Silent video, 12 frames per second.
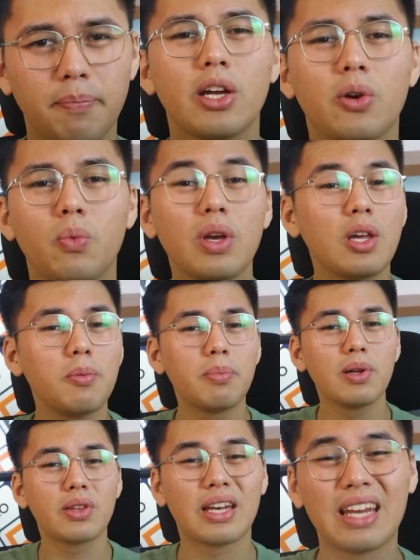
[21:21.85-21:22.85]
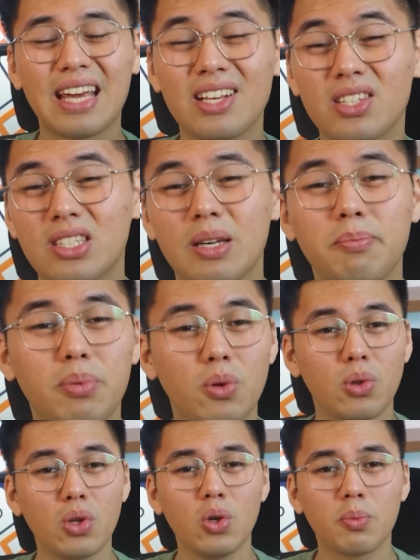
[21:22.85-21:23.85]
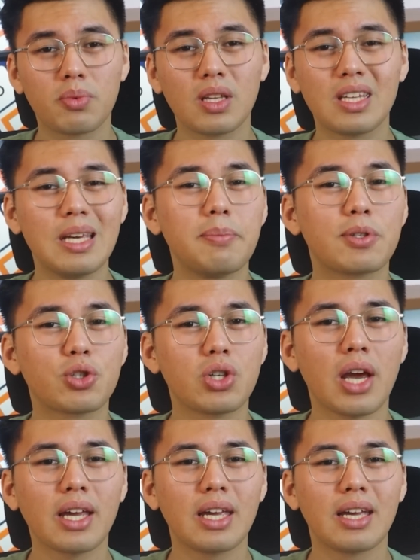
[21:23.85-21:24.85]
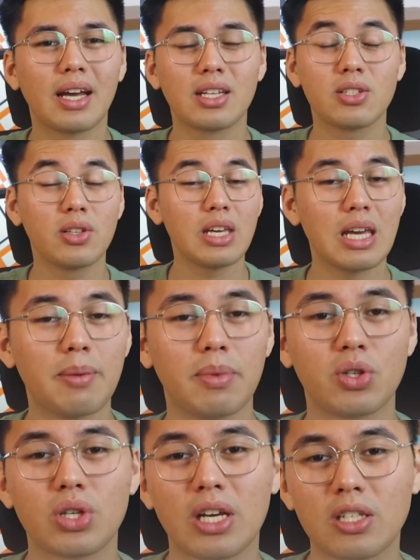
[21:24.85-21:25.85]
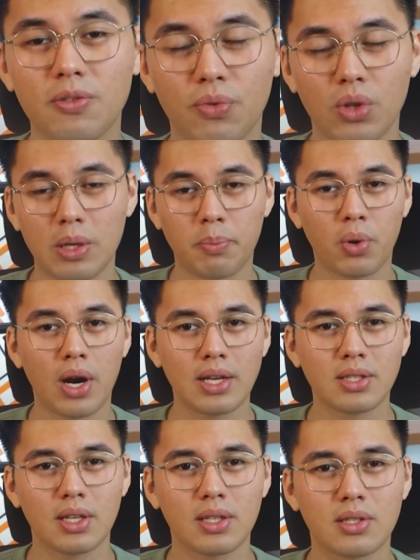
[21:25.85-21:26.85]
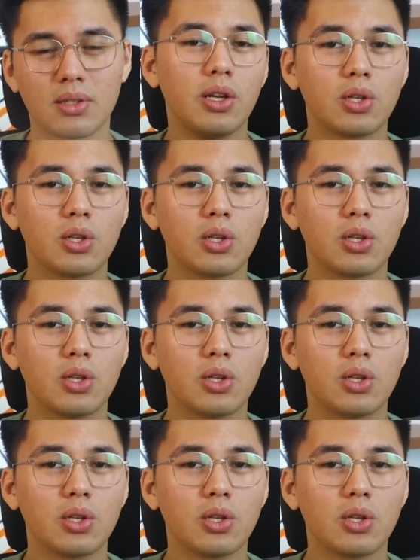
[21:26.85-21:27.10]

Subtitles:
Here, we can build in a simple loop that keeps checking until the image is fully processed.